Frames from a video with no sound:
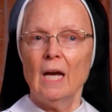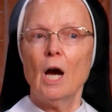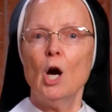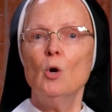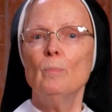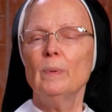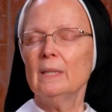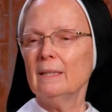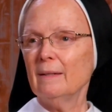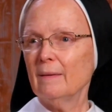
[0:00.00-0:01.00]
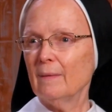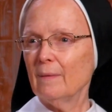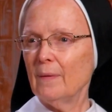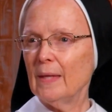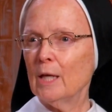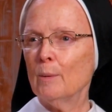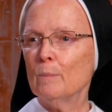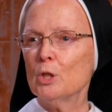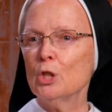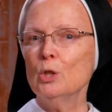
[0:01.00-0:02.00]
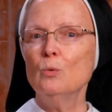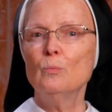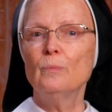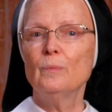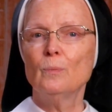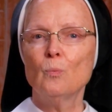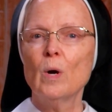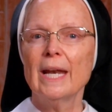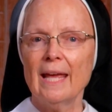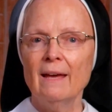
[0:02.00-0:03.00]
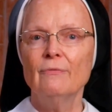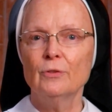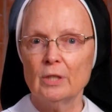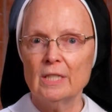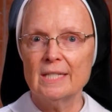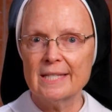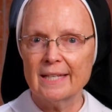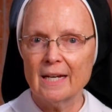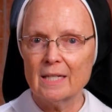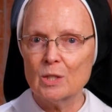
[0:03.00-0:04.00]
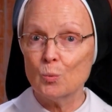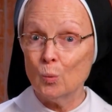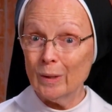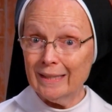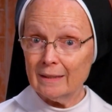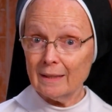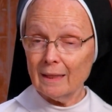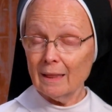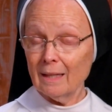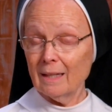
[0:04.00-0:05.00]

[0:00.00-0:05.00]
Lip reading: open them to whatever is God's will.